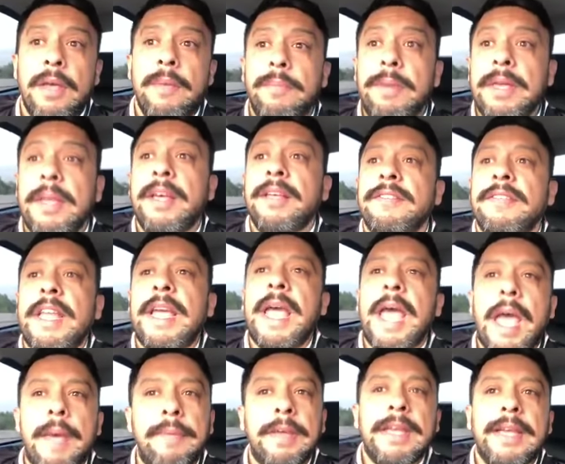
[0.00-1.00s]
because they
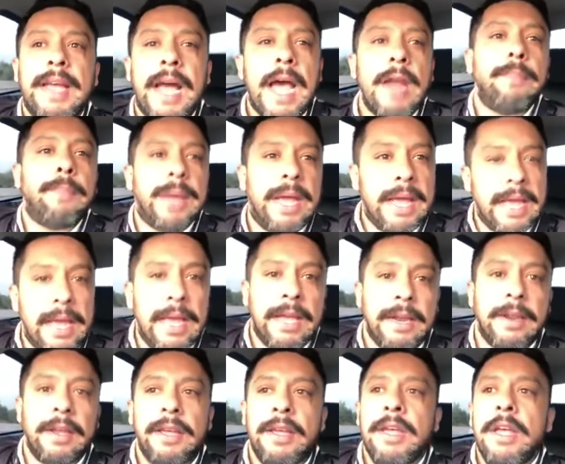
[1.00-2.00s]
haven't got
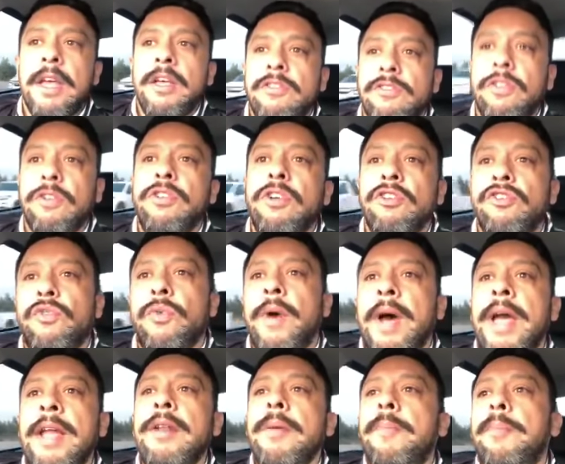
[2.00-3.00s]
paid. So you're
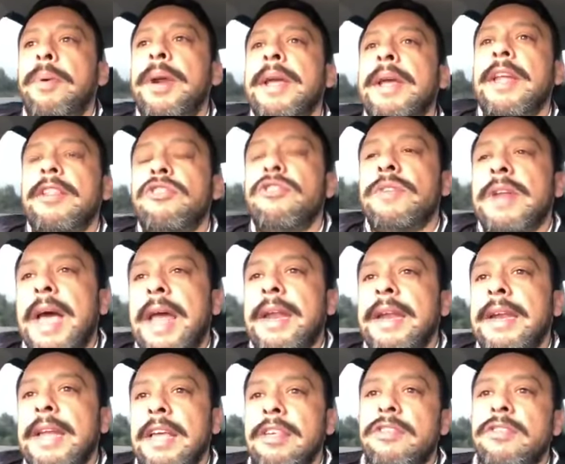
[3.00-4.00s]
trying to bring a
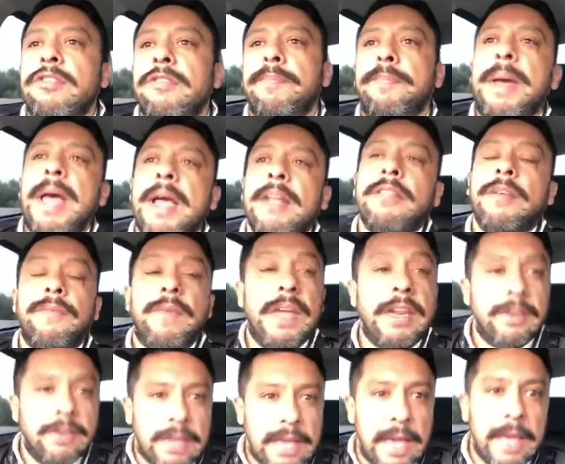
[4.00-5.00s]
United Nations Pact of
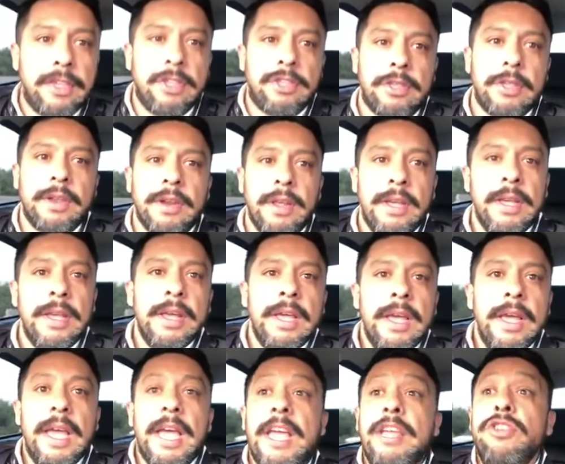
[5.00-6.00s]
Education
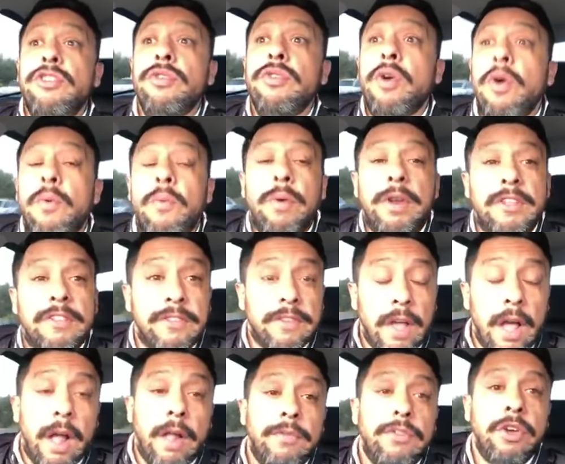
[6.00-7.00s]
and you don't
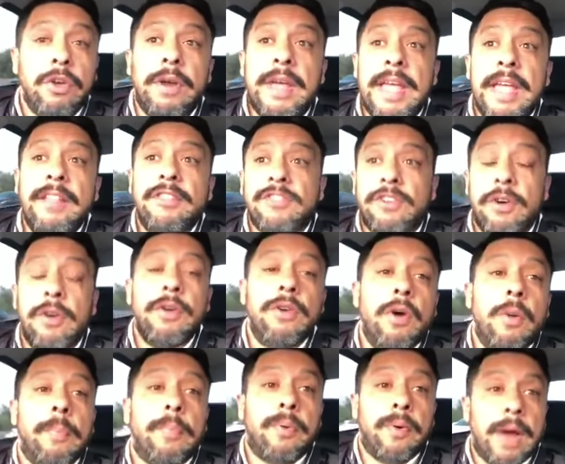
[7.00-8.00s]
resolve your
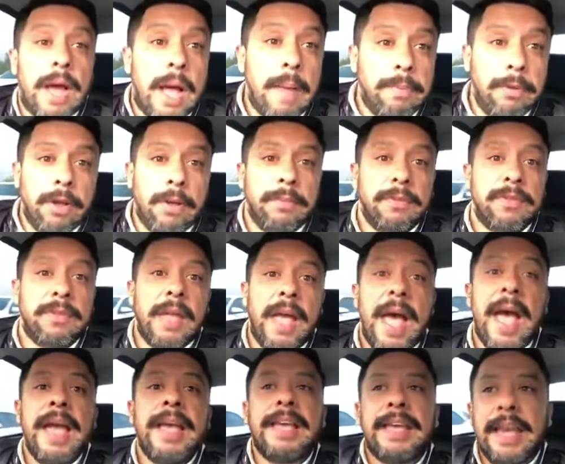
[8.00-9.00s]
internal problems.
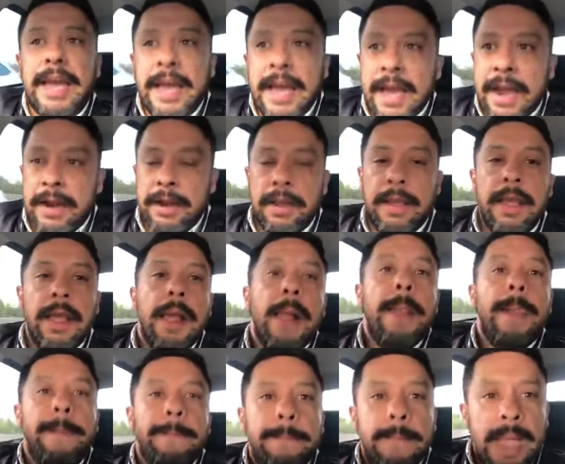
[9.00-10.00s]
Again,
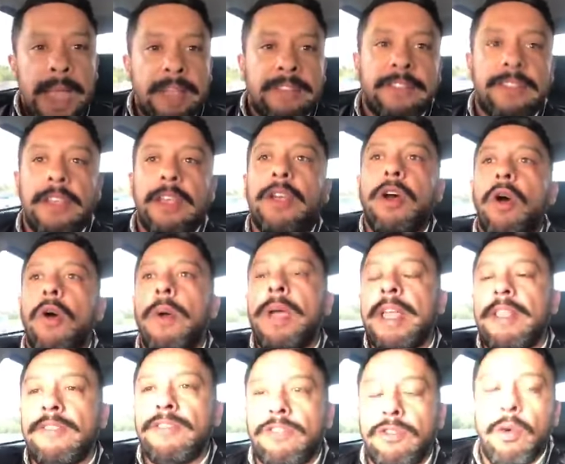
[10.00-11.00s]
Mexico
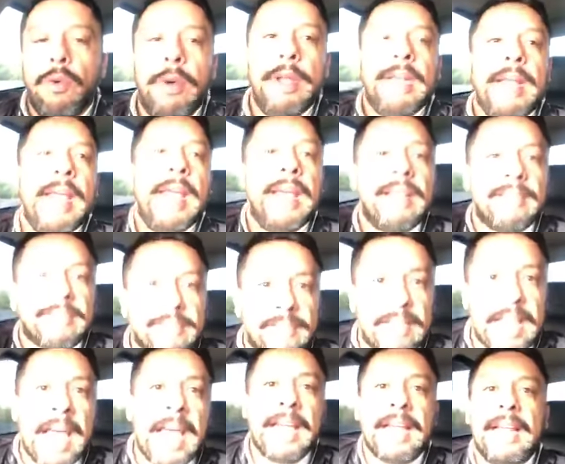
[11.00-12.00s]
is doing
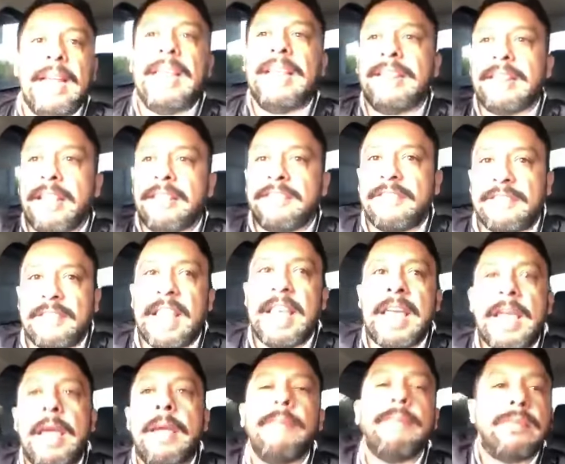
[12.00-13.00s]
exactly the
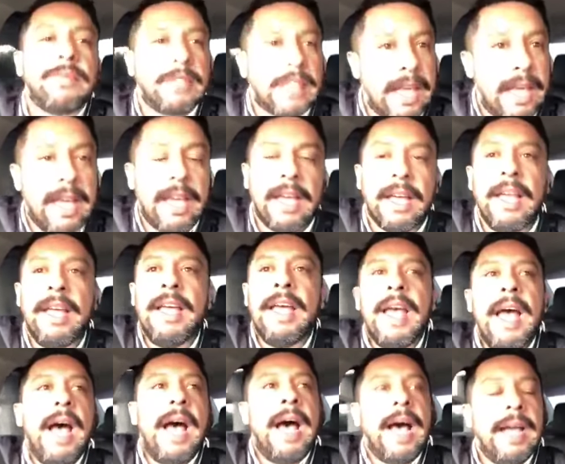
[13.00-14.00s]
same thing.
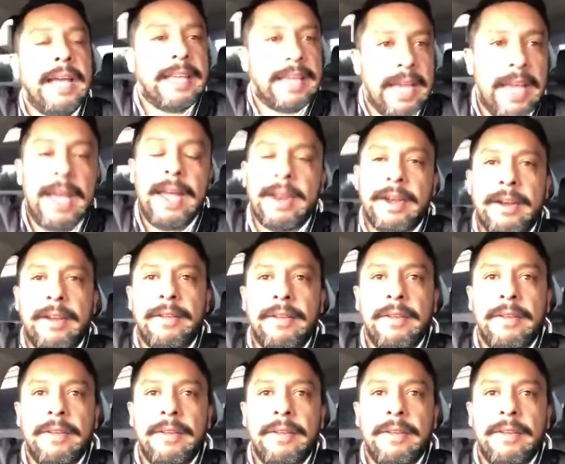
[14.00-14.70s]
Again,